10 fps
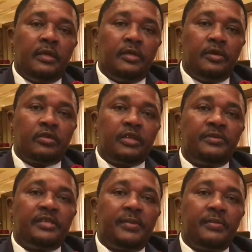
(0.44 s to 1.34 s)
Dr.
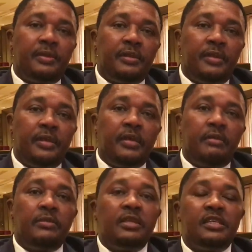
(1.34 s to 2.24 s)
Mzembi, the
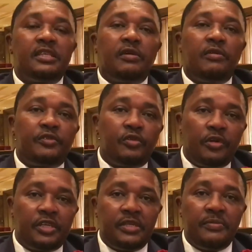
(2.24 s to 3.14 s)
Minister of
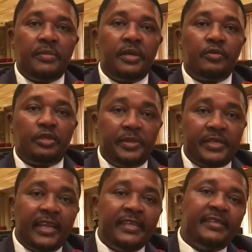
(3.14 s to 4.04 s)
Tourism and
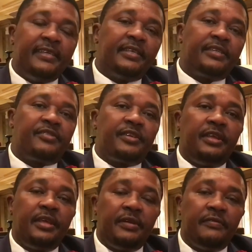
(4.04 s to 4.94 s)
Hospitality Industry
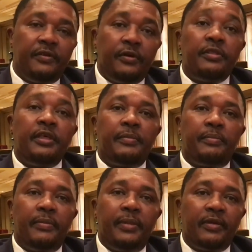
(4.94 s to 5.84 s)
for the
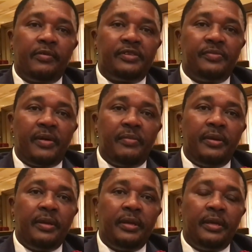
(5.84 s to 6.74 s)
Republic of Zimbabwe,
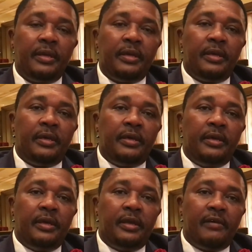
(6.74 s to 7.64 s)

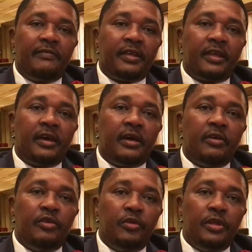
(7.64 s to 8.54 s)
and Africa
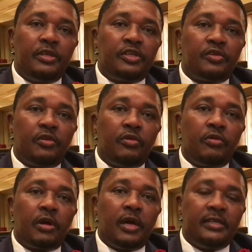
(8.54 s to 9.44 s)
Union sole
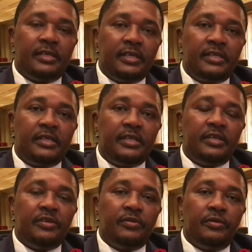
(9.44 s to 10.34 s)
candidate
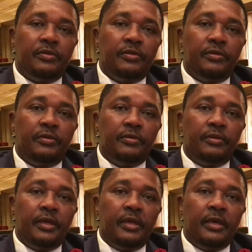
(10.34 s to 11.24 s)
to
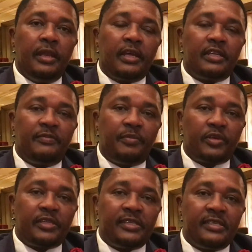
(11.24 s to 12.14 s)
the elective
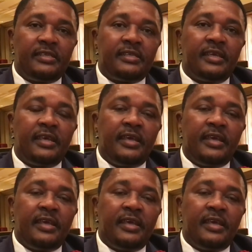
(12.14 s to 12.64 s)
processes